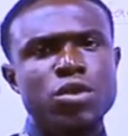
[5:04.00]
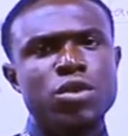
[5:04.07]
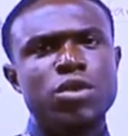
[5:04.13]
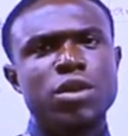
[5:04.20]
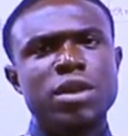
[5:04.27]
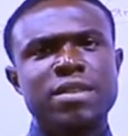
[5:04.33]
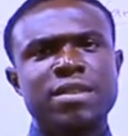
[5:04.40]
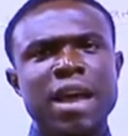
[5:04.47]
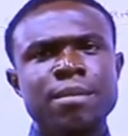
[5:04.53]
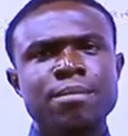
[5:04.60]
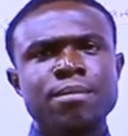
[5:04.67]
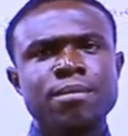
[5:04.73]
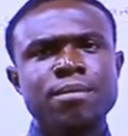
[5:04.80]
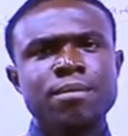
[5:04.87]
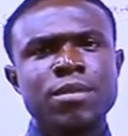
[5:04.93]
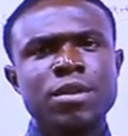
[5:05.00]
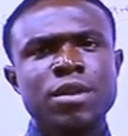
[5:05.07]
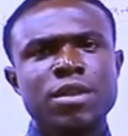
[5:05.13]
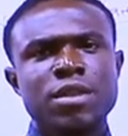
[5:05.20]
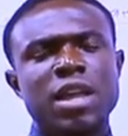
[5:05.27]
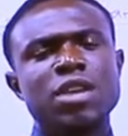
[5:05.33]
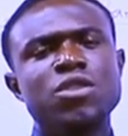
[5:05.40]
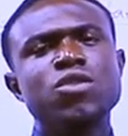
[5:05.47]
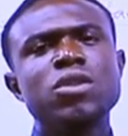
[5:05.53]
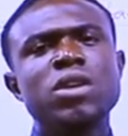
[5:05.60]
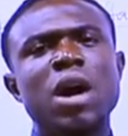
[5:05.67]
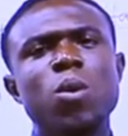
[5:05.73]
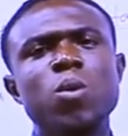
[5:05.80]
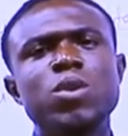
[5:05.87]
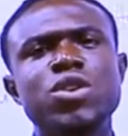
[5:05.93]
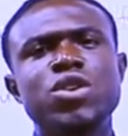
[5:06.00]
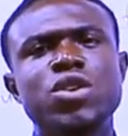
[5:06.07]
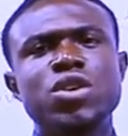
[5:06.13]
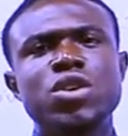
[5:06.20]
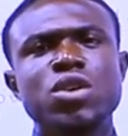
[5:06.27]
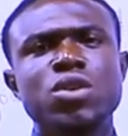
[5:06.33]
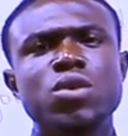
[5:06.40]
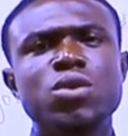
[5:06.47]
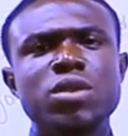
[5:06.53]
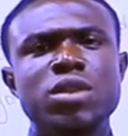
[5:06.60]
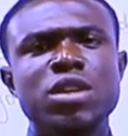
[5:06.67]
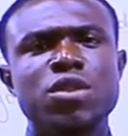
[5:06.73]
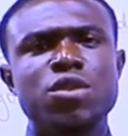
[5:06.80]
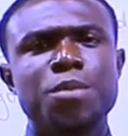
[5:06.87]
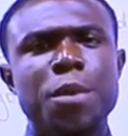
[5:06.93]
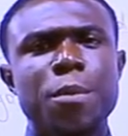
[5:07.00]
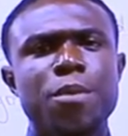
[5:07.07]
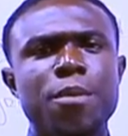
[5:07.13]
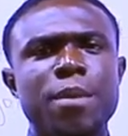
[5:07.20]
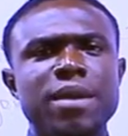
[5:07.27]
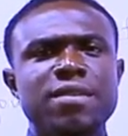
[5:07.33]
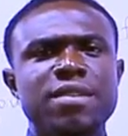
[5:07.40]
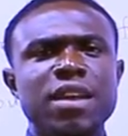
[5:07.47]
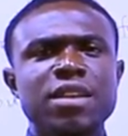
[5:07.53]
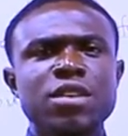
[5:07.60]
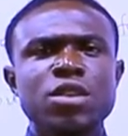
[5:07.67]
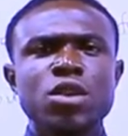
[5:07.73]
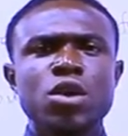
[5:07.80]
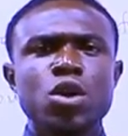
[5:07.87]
you the other time that you can wish good things to people by saying